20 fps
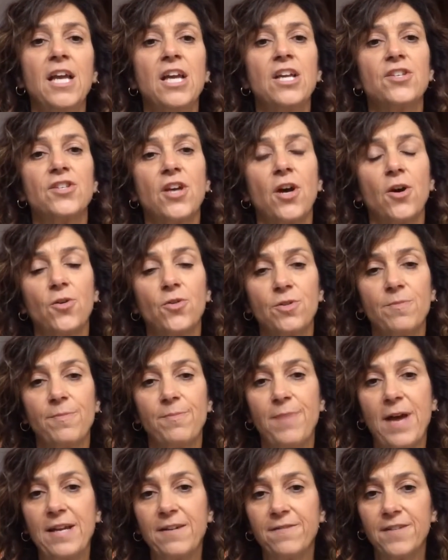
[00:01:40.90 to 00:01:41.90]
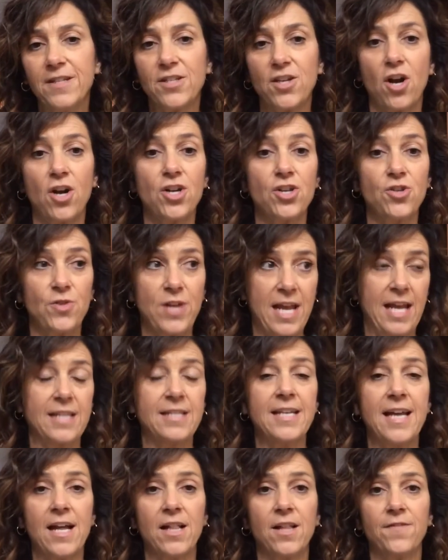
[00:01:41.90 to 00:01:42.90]
So benefits are you can
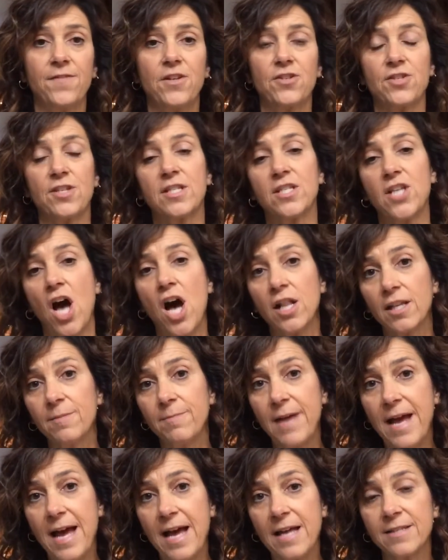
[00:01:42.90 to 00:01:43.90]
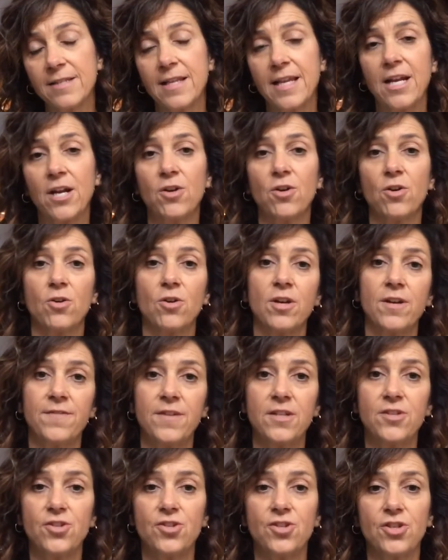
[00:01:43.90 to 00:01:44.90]
tell if there's a solid mass there or if
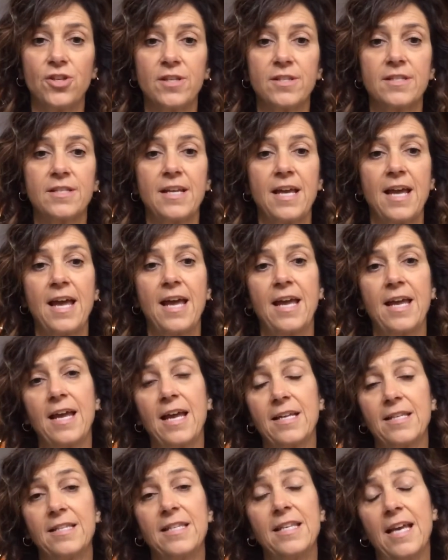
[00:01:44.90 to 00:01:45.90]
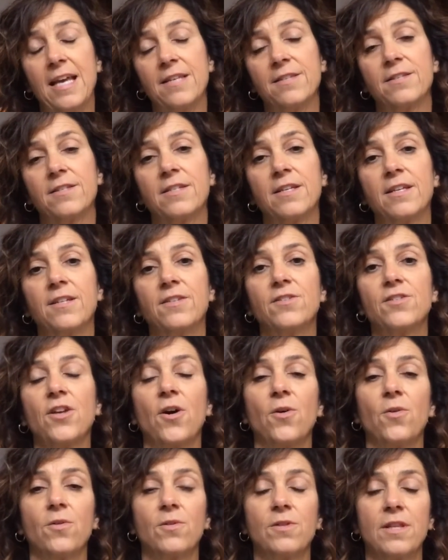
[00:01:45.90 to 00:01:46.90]
it's just a cyst. And
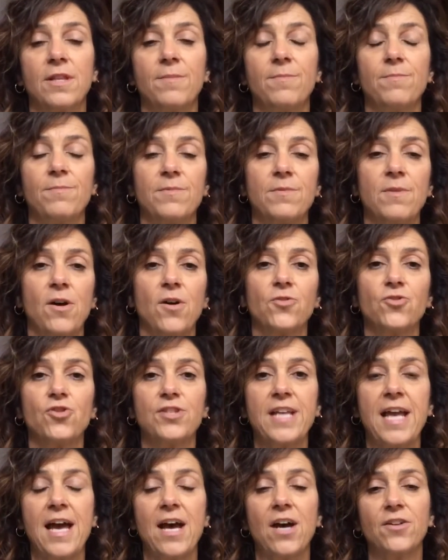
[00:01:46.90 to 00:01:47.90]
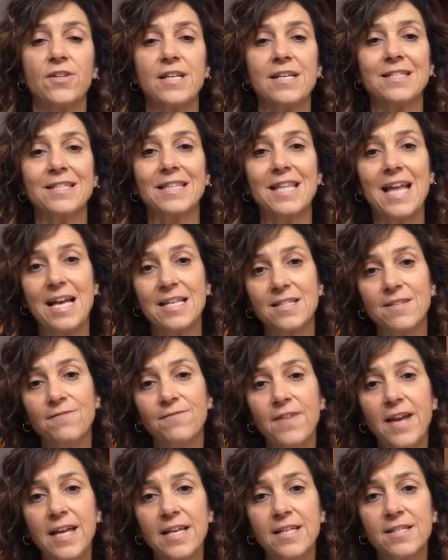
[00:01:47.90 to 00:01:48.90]
so the ultrasound is less
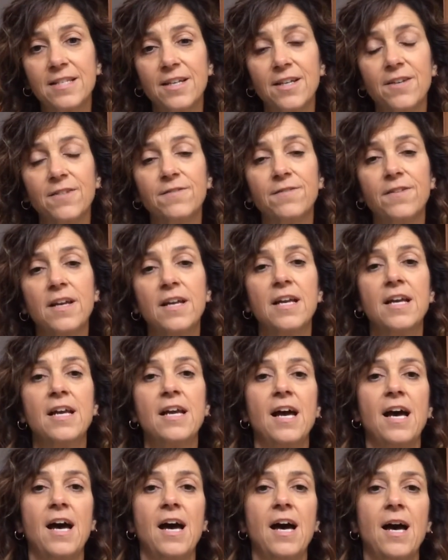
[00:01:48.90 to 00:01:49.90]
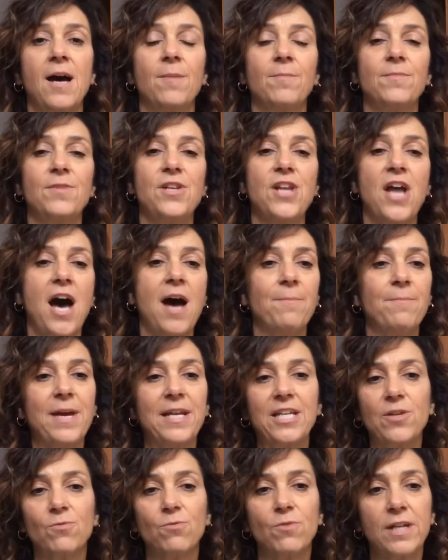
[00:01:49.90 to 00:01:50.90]
invasive, not
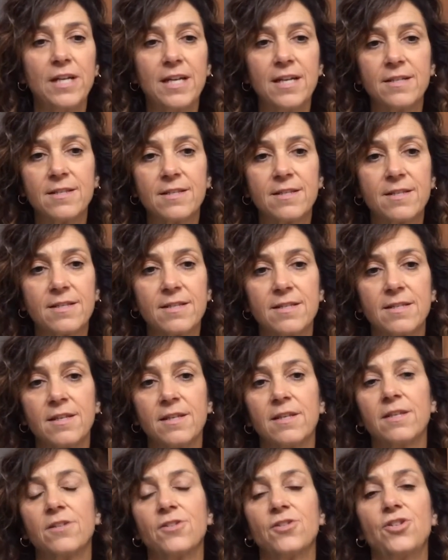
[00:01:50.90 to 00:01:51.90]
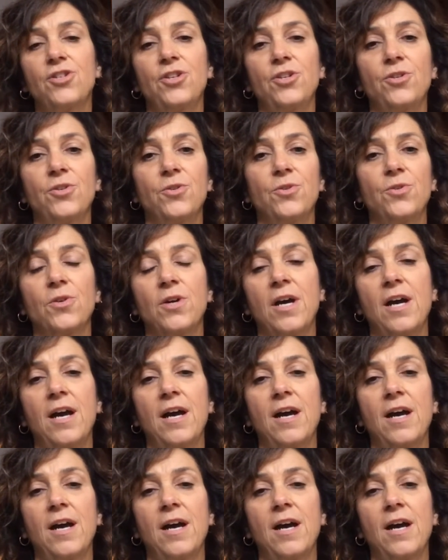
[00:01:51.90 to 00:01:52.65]
many risks to